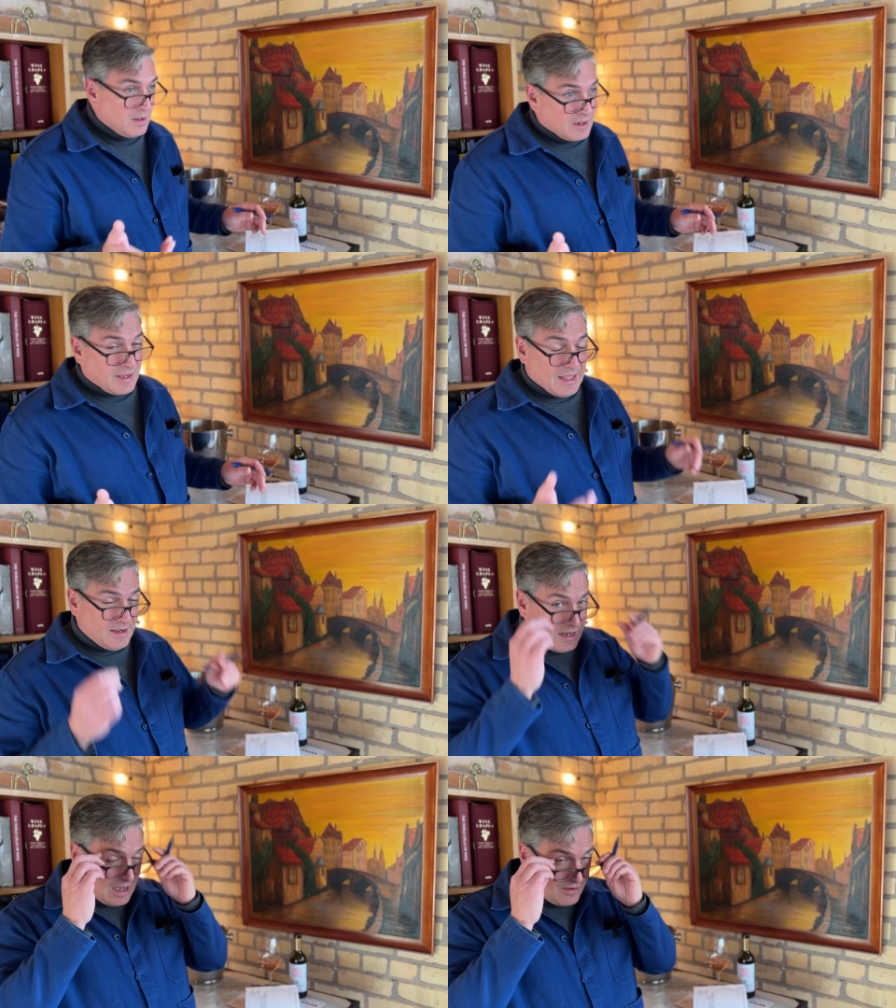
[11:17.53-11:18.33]
Again,
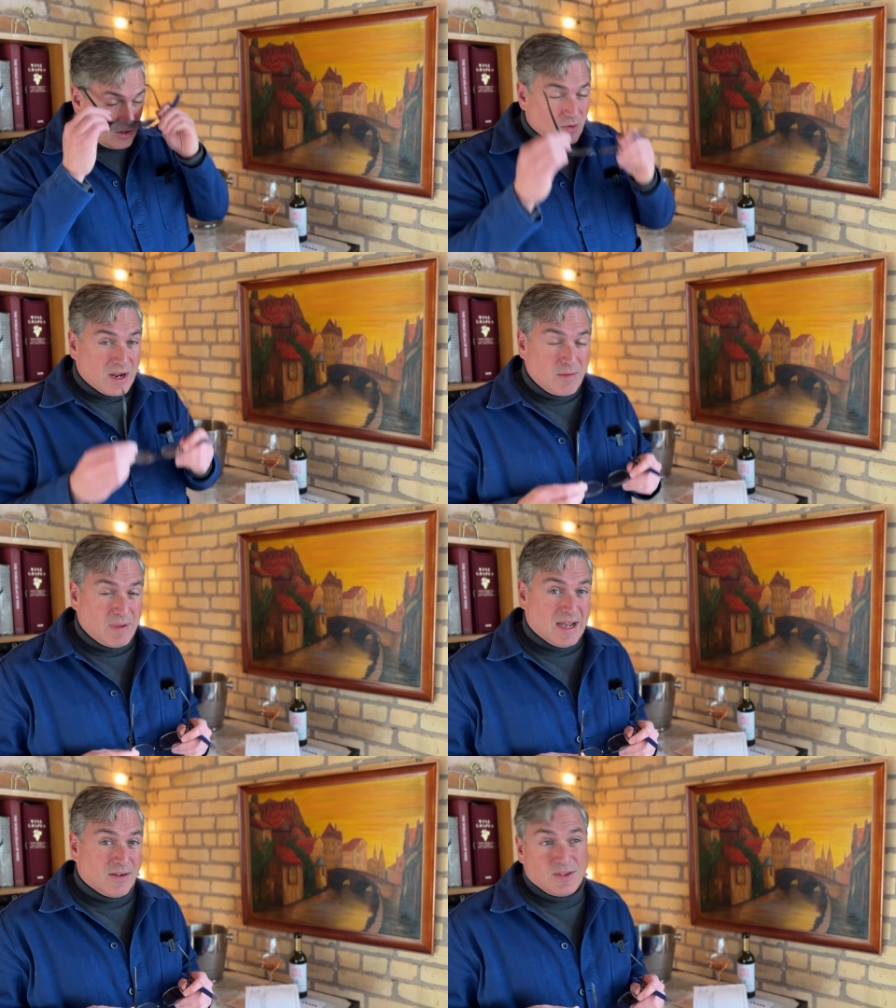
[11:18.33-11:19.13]
how do you grade
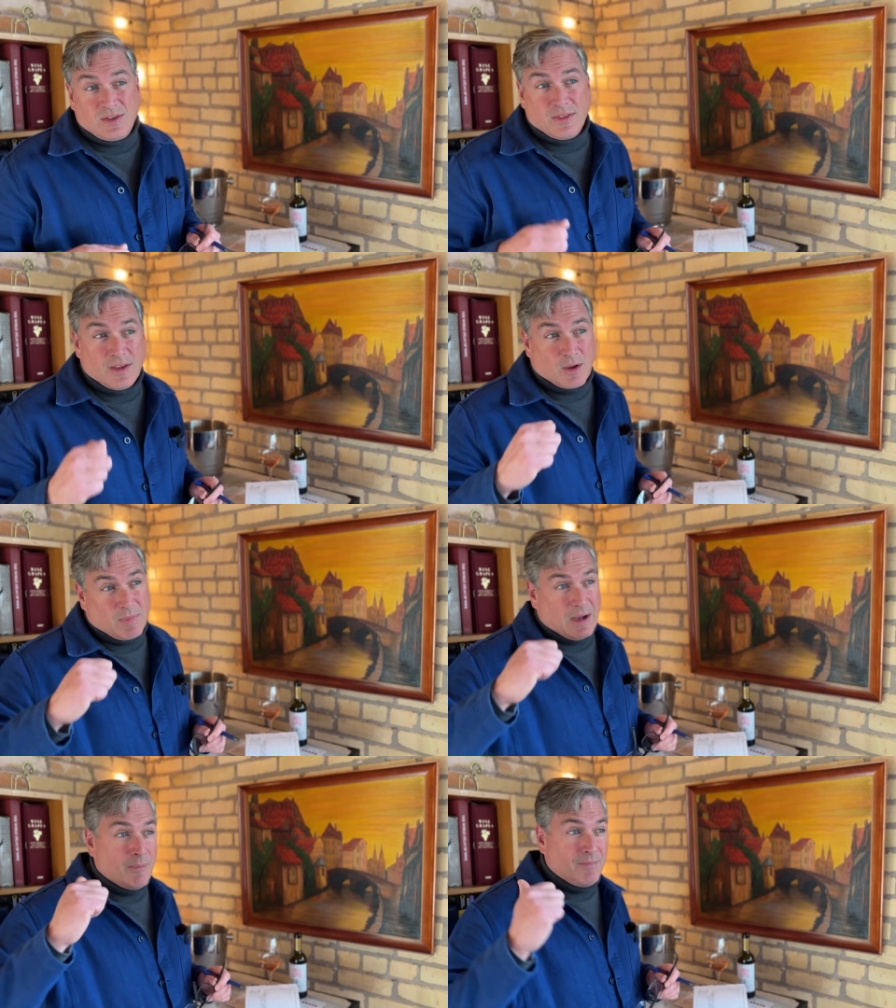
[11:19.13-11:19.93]
balance? You think
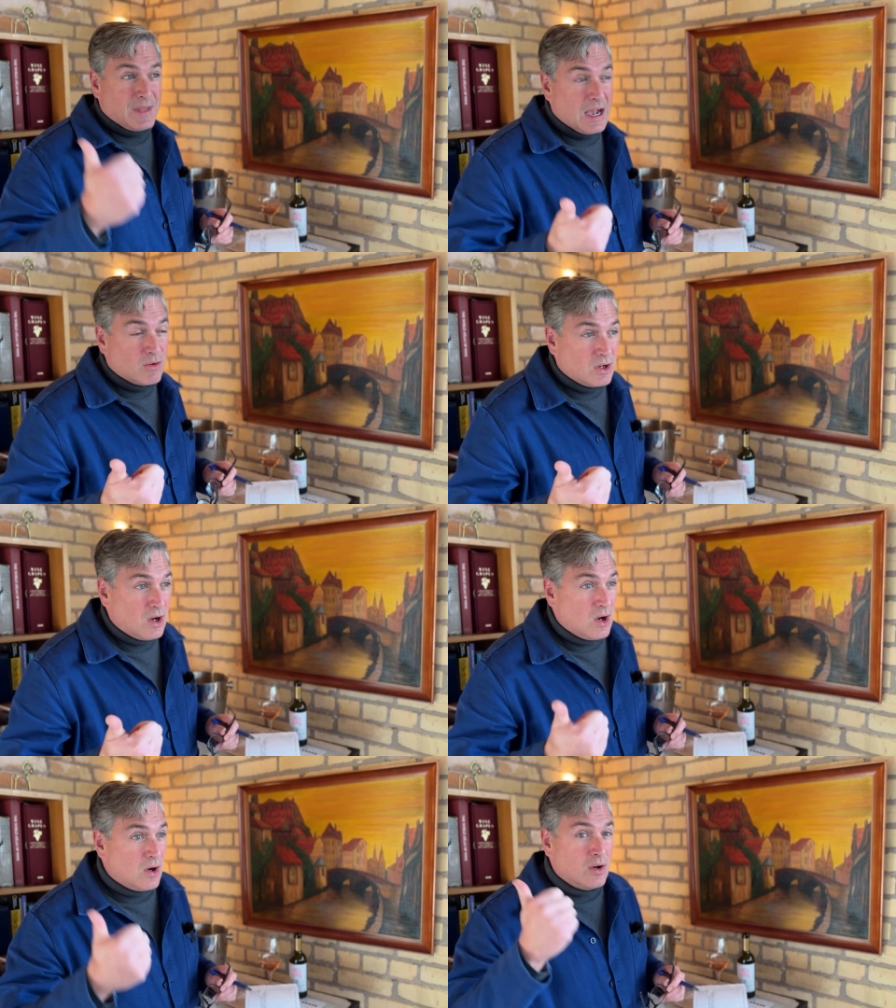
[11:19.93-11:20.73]
about
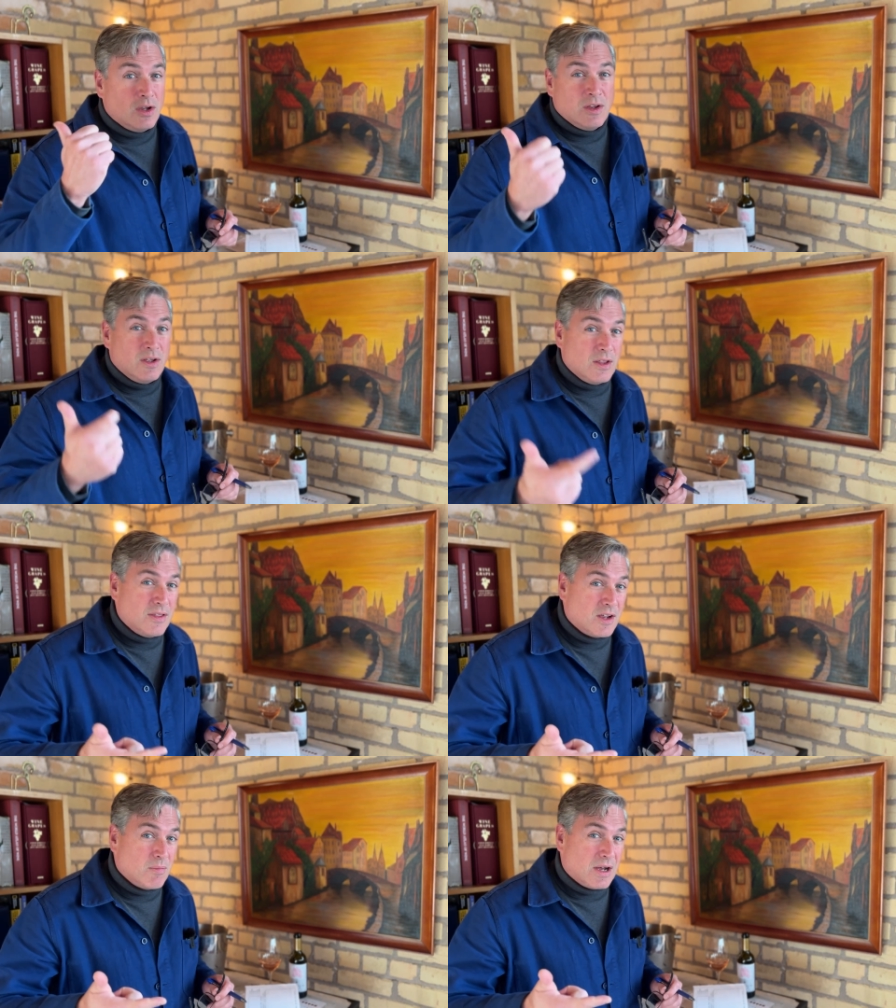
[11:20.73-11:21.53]
alcohol, you
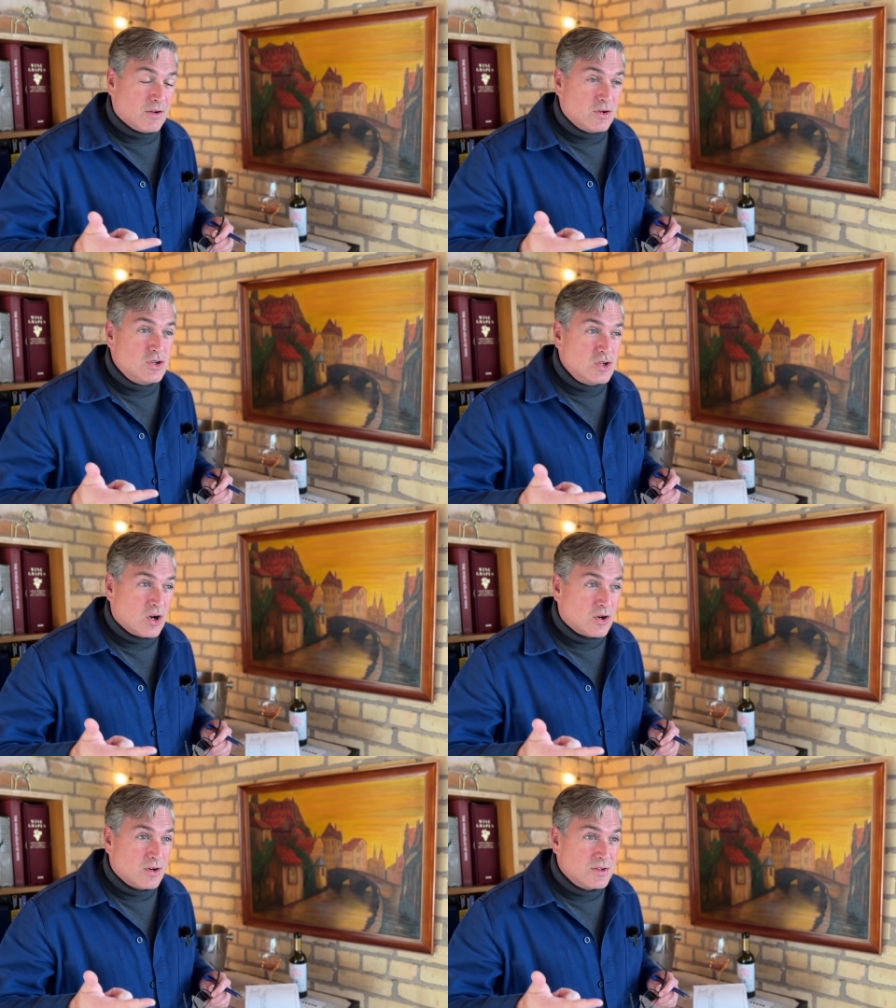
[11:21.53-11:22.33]
think about
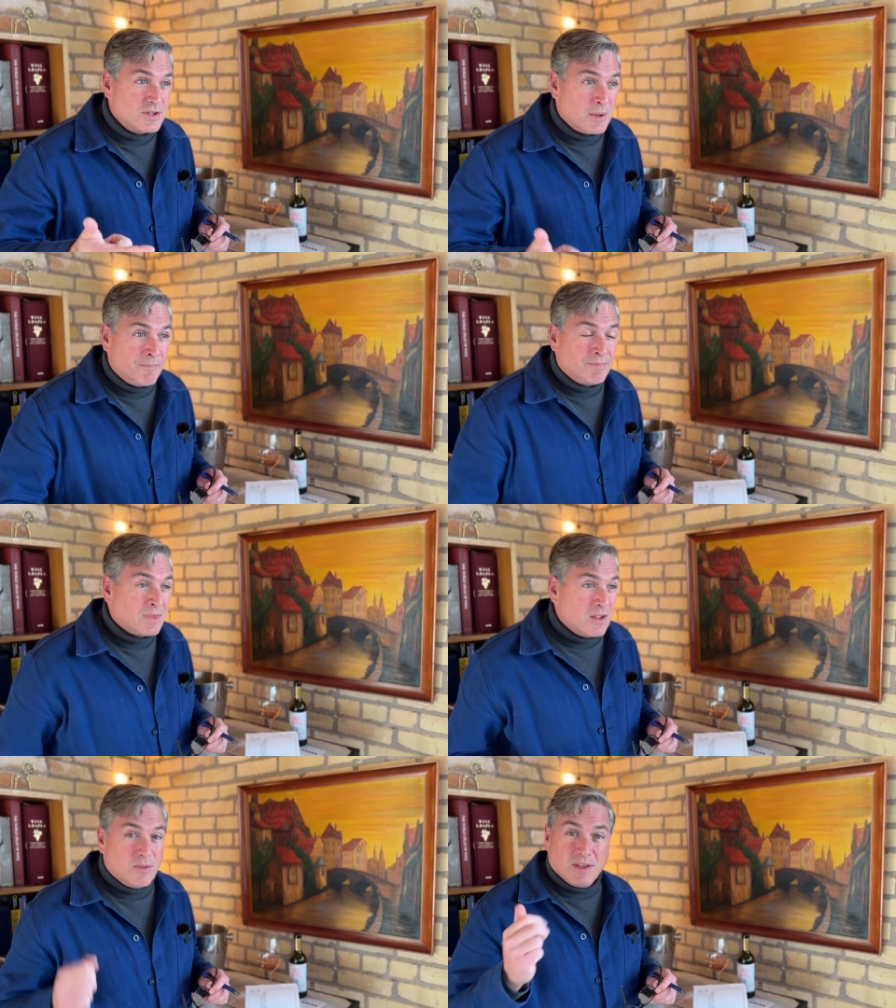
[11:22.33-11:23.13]
sugars,
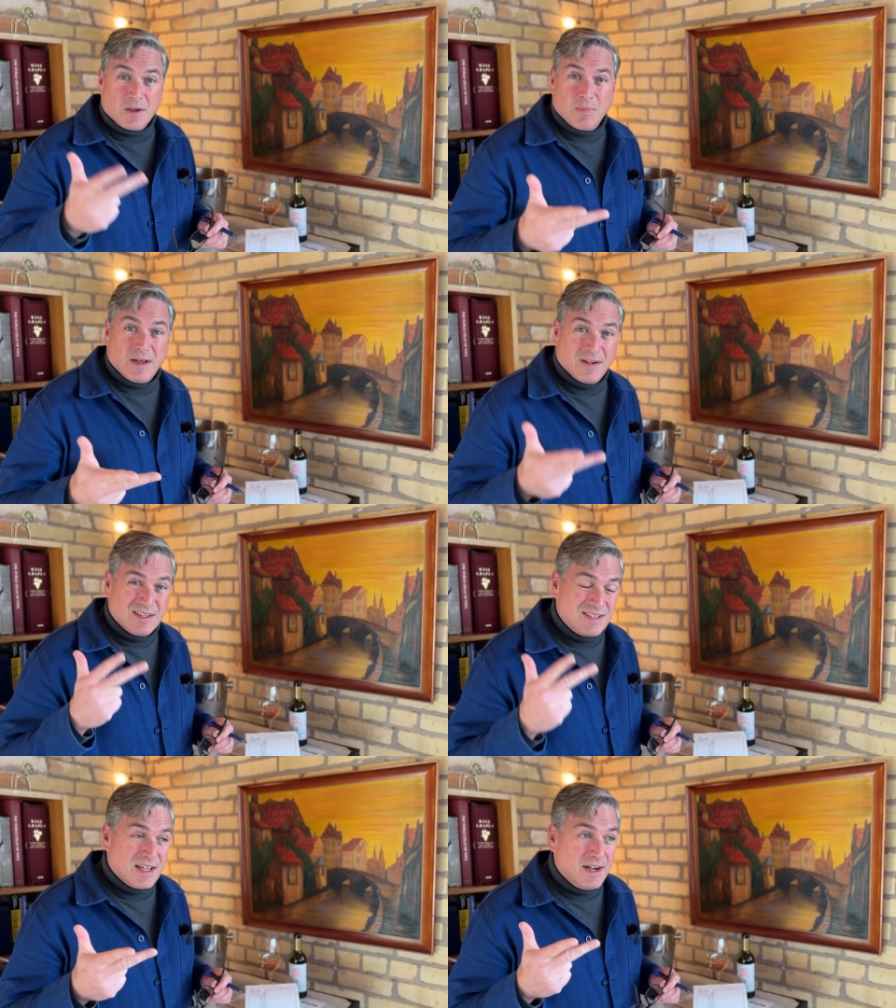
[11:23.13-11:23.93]
you think about
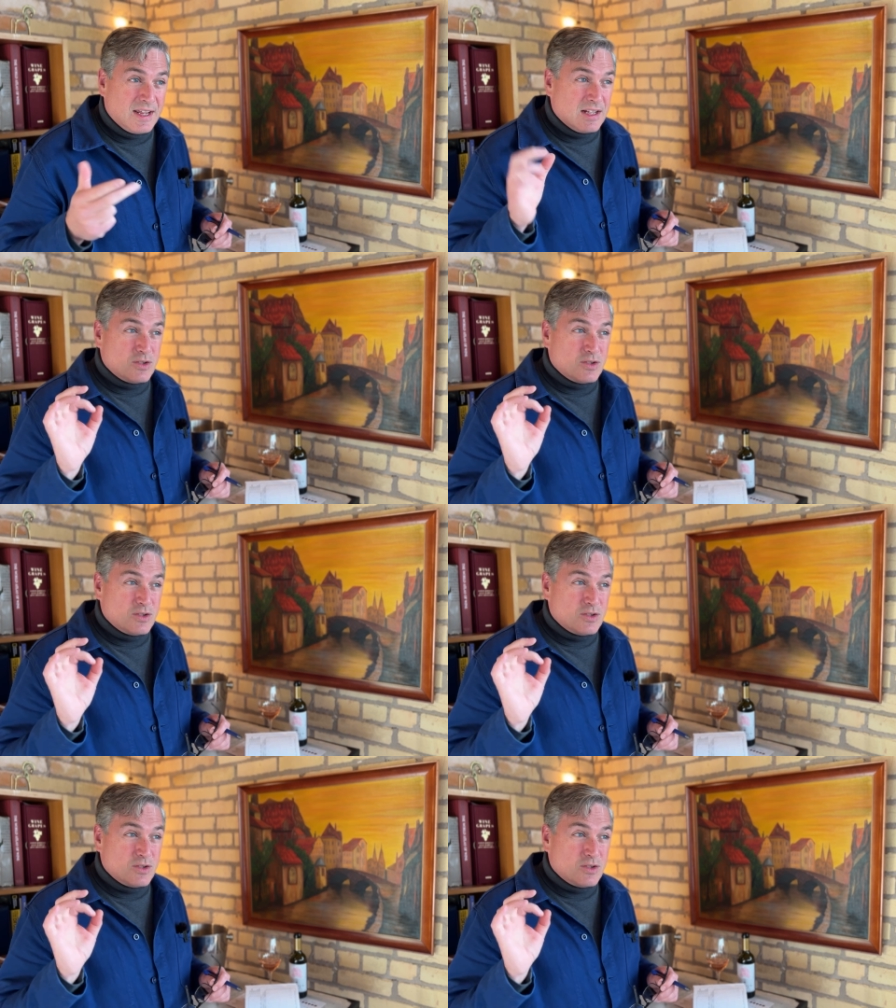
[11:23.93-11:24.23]
acidity.